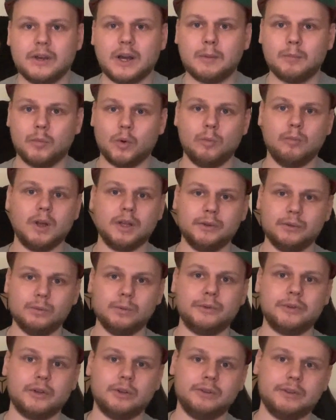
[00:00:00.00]
Humble Bundle
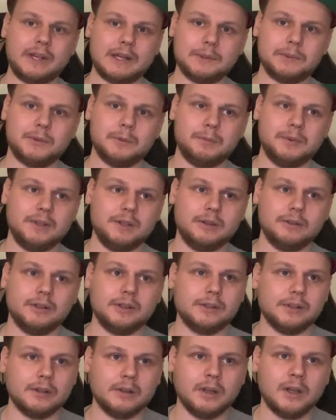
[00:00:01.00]
turned out to be
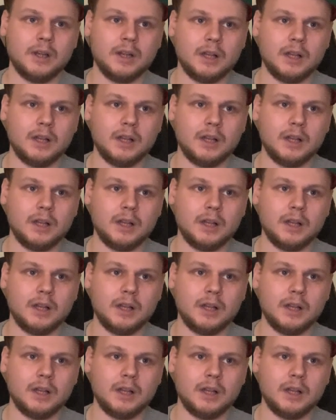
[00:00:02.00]
another